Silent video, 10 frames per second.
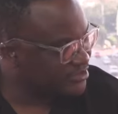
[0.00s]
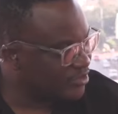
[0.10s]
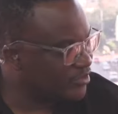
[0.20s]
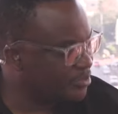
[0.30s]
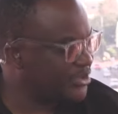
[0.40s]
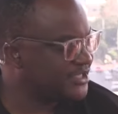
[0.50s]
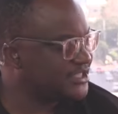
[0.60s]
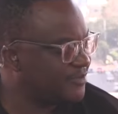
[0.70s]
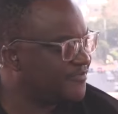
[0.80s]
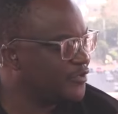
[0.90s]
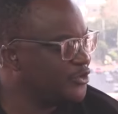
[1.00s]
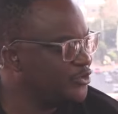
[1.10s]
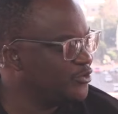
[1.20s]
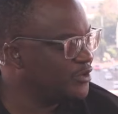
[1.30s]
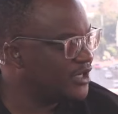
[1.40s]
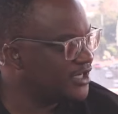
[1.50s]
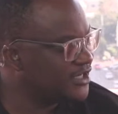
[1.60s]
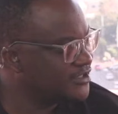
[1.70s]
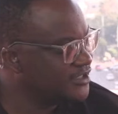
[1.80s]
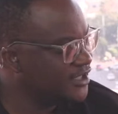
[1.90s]
you know, a big step for you,
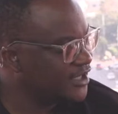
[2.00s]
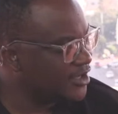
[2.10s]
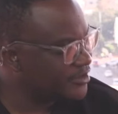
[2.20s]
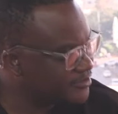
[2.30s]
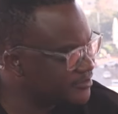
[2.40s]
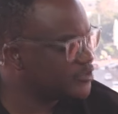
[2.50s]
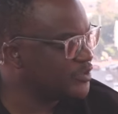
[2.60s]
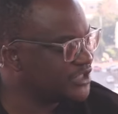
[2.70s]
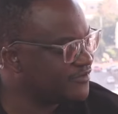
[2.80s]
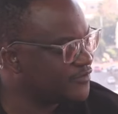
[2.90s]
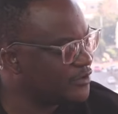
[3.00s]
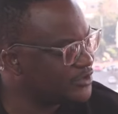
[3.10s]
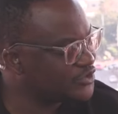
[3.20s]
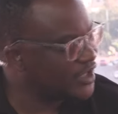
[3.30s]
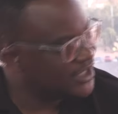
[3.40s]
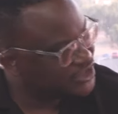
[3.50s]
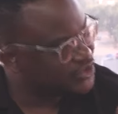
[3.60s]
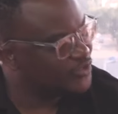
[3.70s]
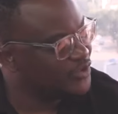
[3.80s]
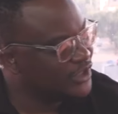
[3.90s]
switching from Australia
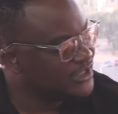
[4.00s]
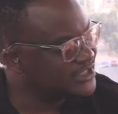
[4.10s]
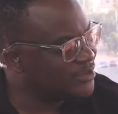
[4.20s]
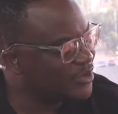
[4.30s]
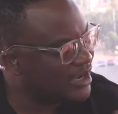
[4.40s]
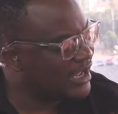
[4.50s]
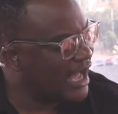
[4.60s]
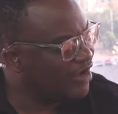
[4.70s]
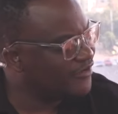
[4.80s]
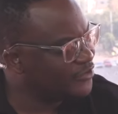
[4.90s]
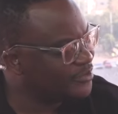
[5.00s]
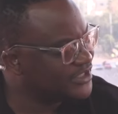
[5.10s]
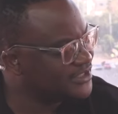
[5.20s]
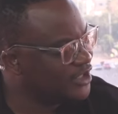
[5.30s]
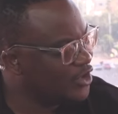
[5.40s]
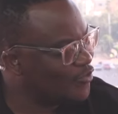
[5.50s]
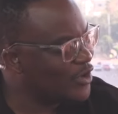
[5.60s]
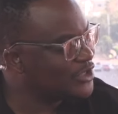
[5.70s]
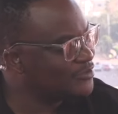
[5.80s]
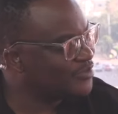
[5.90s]
to Zim. How have you been
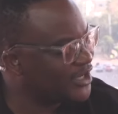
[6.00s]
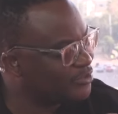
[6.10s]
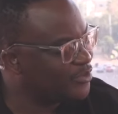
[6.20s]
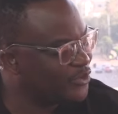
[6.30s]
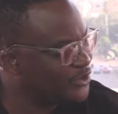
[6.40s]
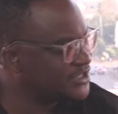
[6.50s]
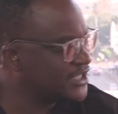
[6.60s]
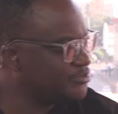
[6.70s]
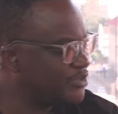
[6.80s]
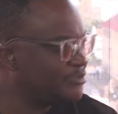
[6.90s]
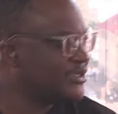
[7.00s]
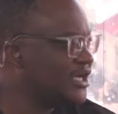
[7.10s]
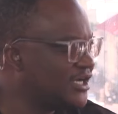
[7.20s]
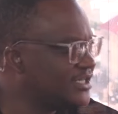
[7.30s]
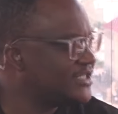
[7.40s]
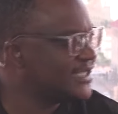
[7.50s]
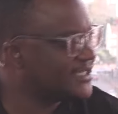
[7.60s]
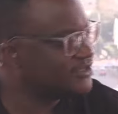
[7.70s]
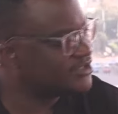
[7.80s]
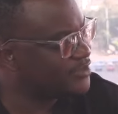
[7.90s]
welcomed by the boys and Pete Bernard and the
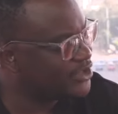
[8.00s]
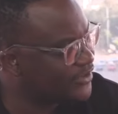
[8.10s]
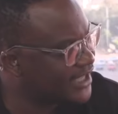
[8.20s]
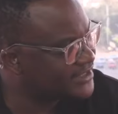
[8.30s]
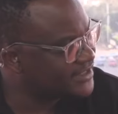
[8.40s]
technical team and all that?